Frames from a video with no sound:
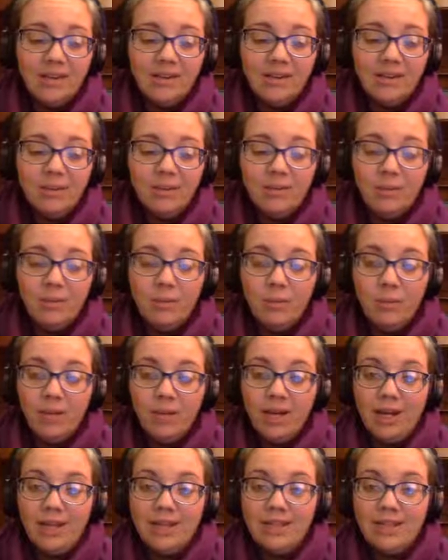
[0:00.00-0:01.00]
November
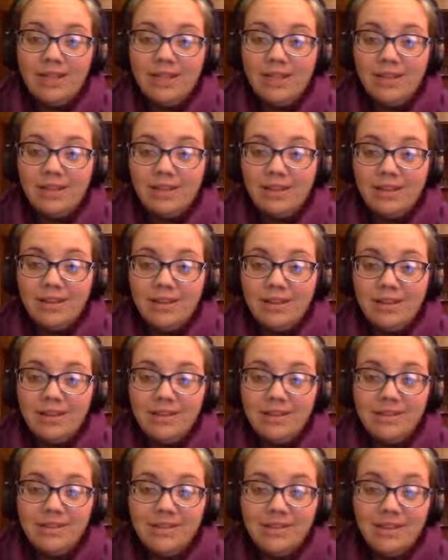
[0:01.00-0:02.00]
19th,
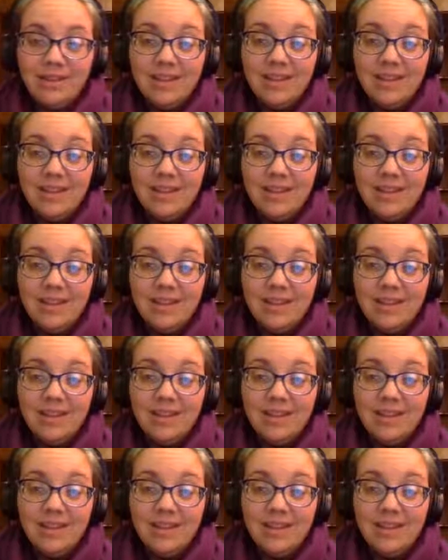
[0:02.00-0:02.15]
because